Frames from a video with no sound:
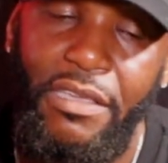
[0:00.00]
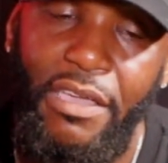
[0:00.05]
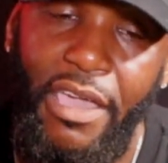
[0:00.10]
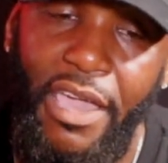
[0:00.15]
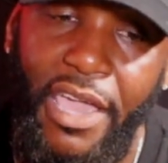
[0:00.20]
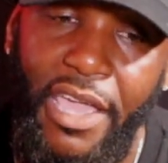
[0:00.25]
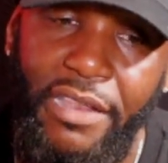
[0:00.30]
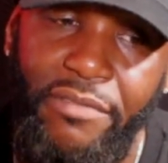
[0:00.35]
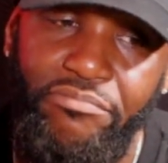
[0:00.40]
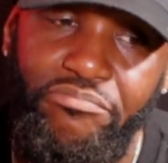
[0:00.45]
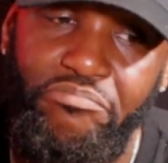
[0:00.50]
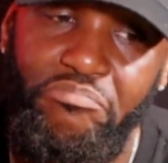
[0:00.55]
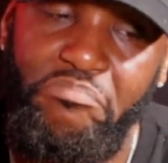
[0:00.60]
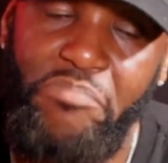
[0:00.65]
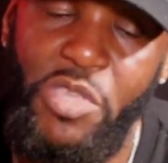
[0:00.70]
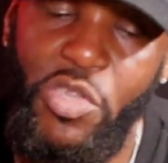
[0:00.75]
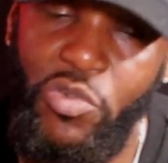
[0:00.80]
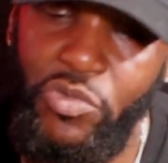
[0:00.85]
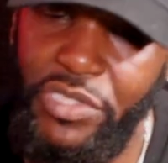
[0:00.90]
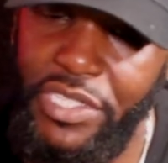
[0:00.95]
and
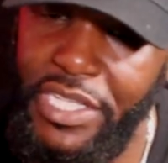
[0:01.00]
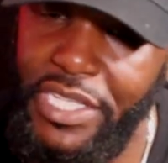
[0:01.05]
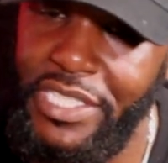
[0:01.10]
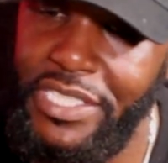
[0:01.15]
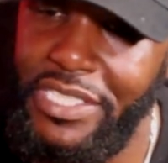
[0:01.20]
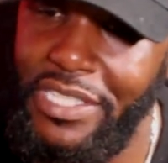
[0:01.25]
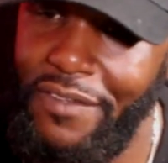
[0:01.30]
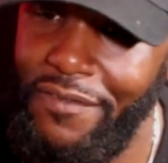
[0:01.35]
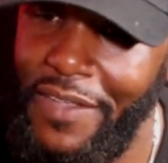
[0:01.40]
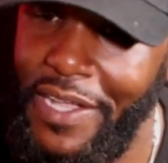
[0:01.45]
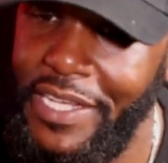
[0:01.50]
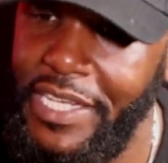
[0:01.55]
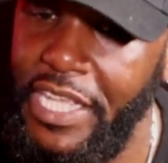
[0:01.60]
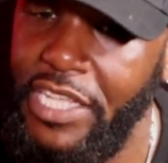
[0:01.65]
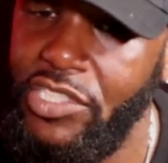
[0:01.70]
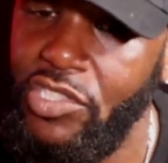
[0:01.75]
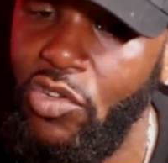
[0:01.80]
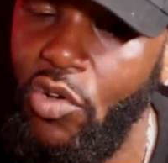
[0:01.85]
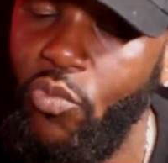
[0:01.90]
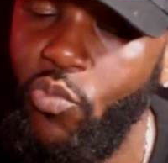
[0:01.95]
music and stuff like
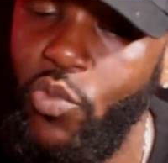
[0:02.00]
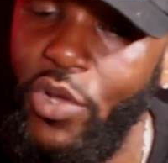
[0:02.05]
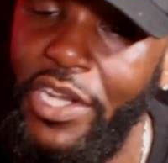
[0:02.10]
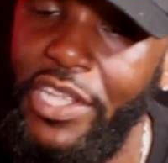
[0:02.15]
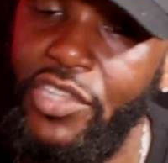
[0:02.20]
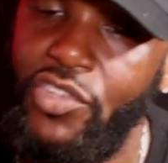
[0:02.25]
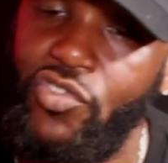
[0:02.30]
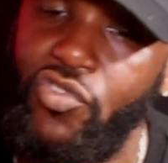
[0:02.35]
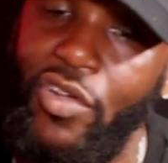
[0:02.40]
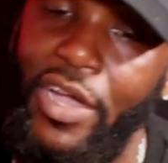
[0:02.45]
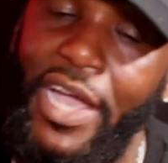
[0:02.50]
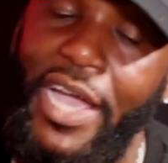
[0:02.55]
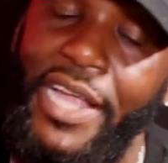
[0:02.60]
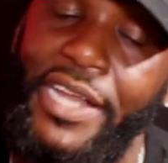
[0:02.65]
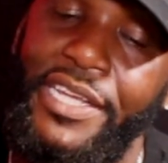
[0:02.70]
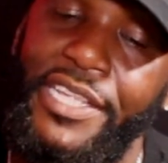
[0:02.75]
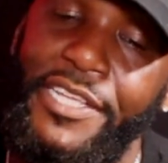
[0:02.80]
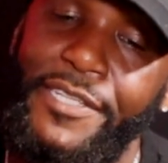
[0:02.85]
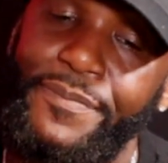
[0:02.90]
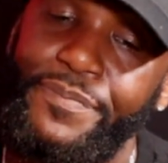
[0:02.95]
that. So I'm really
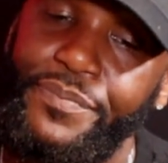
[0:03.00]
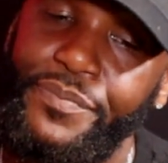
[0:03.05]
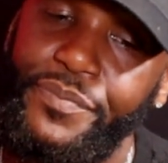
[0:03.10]
trying to